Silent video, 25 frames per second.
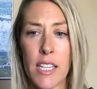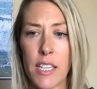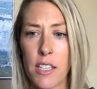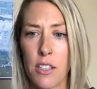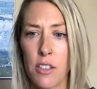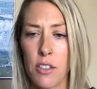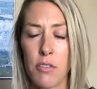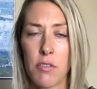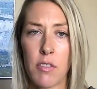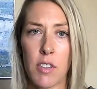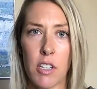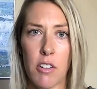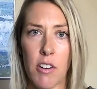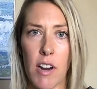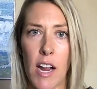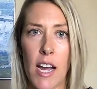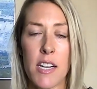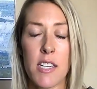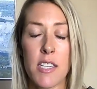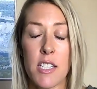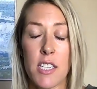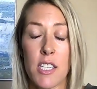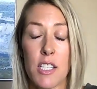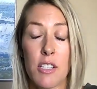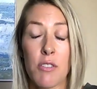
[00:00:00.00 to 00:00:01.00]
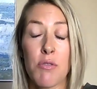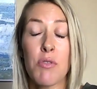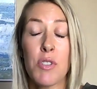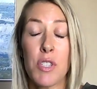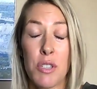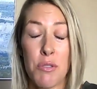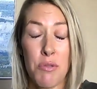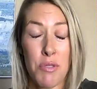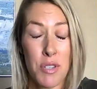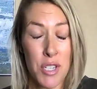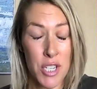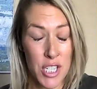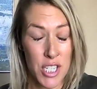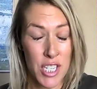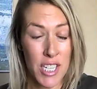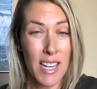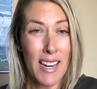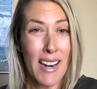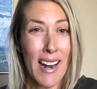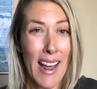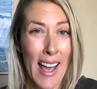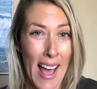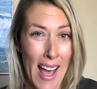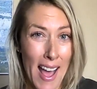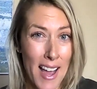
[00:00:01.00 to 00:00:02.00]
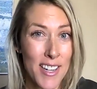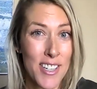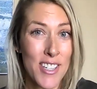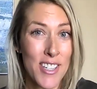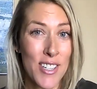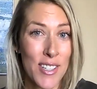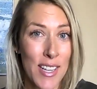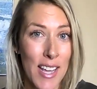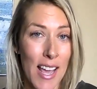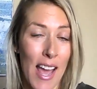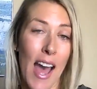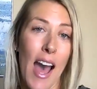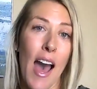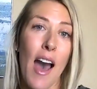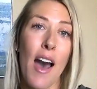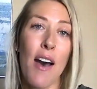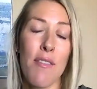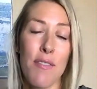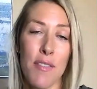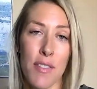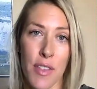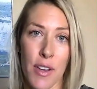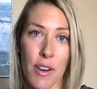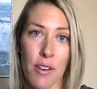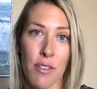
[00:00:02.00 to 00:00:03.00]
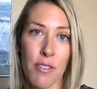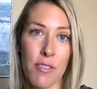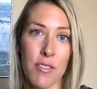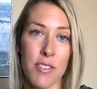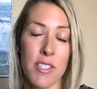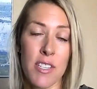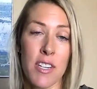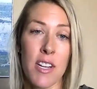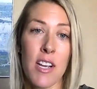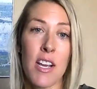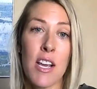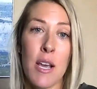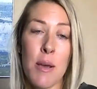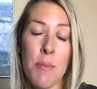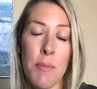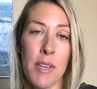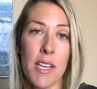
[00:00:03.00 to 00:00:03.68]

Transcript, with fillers: guilt, regret, you you should actually have those